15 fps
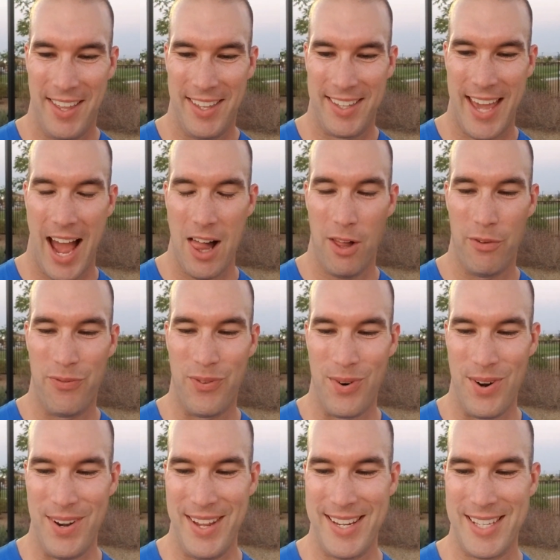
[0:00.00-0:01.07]

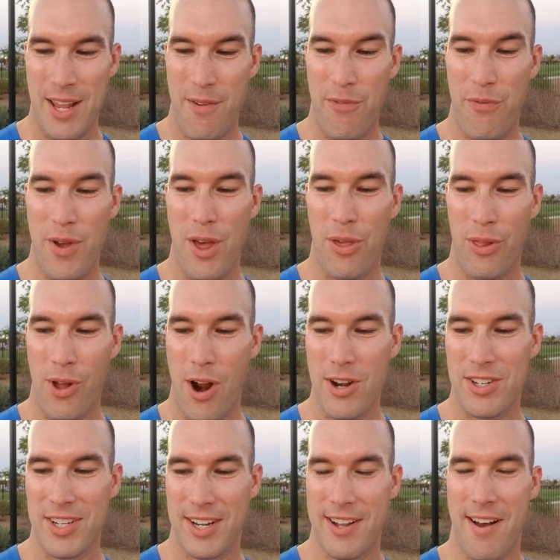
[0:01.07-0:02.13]
California is the fifth
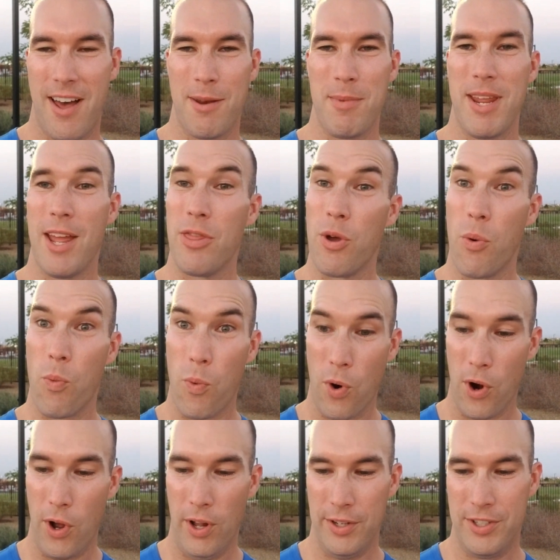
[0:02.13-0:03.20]
largest economy in the world,